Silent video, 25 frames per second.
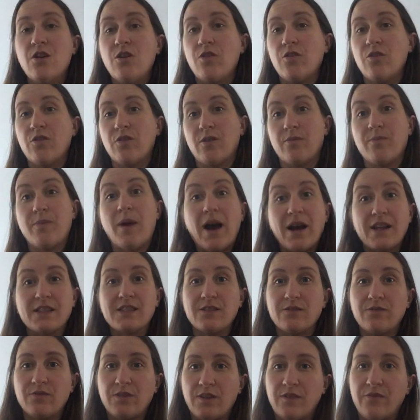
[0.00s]
or
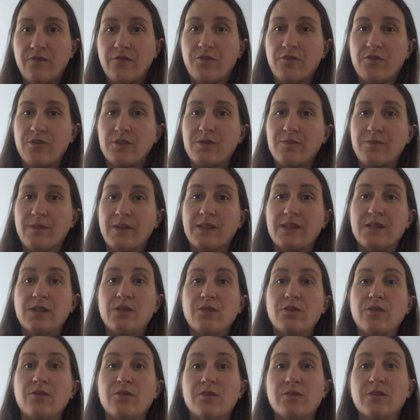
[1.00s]
positive reinforcement
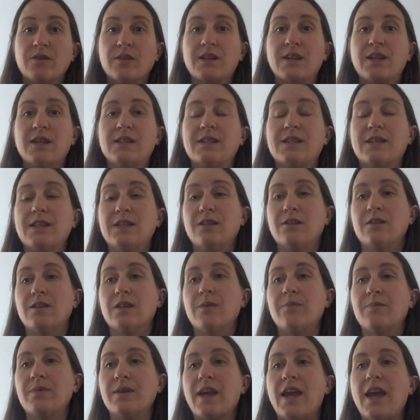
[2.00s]
to continue
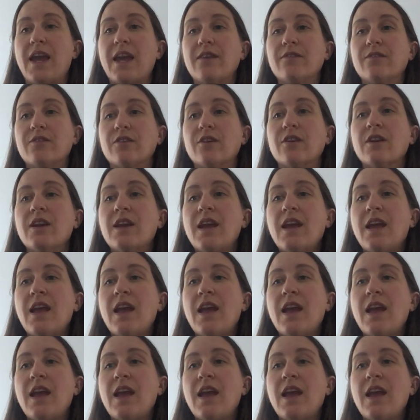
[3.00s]
that behavior.